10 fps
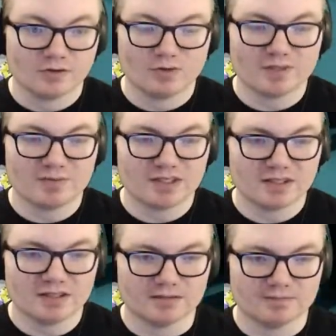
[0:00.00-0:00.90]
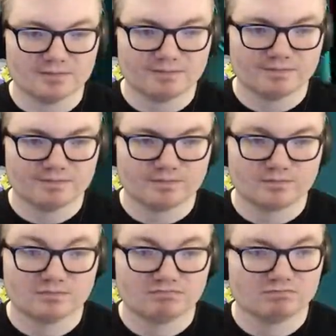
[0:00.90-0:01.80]
Or maybe I am.
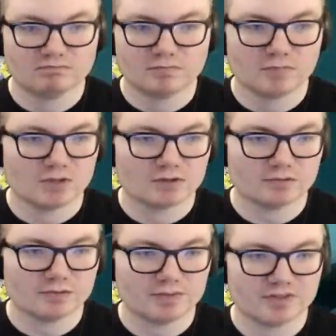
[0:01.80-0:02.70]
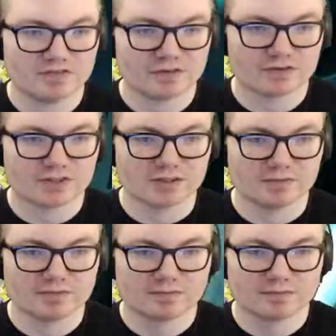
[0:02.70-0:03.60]
Well, it wouldn't be the first time